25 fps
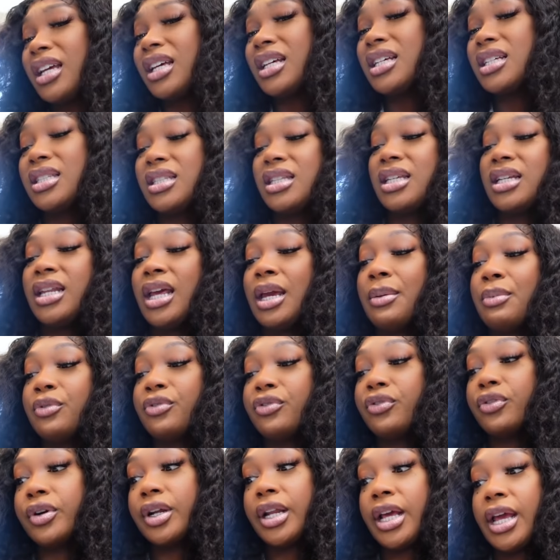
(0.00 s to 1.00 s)
like because the day
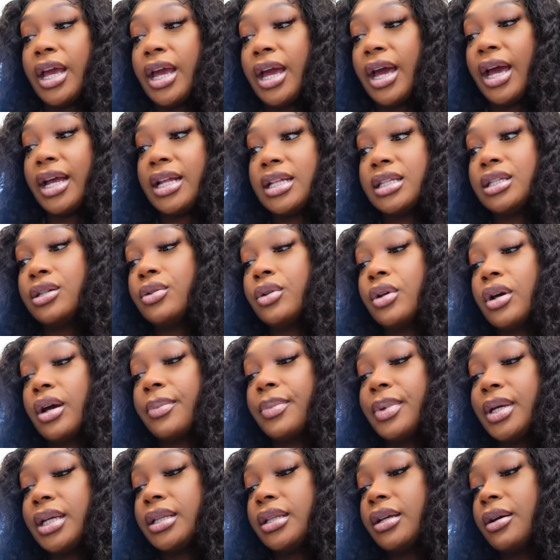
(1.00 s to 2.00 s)
before that i you know i
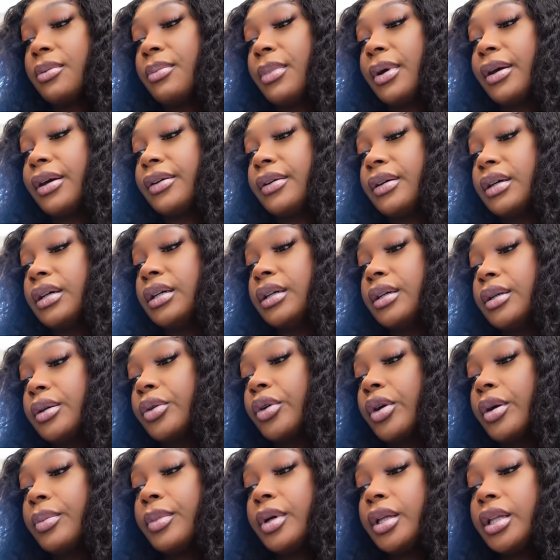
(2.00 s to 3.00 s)
picked up my um,
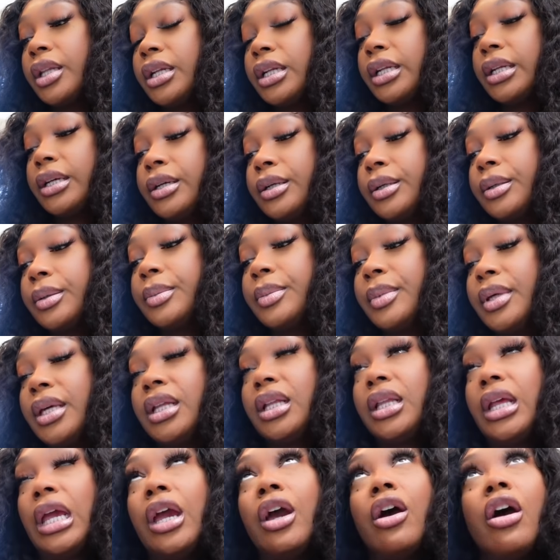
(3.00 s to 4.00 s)
grandmother and them
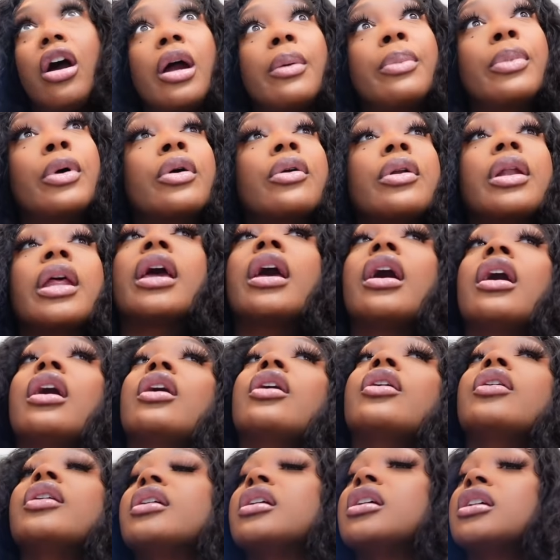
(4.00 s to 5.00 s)
and the car broke
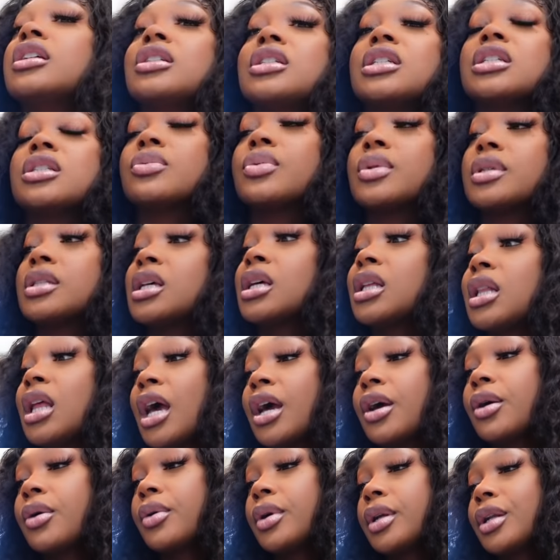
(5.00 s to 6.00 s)
down and it just was a
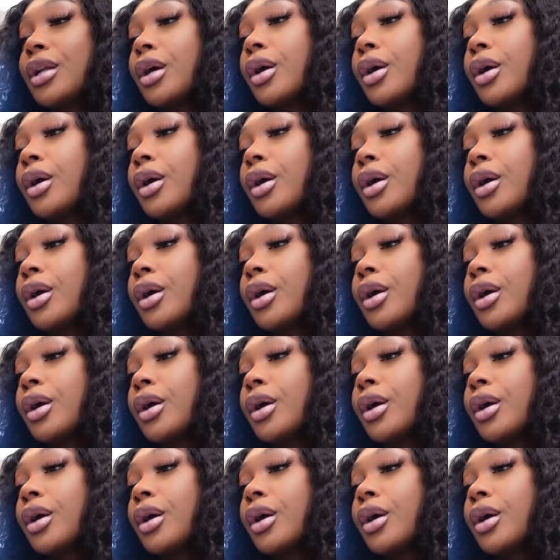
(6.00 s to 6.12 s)
lot going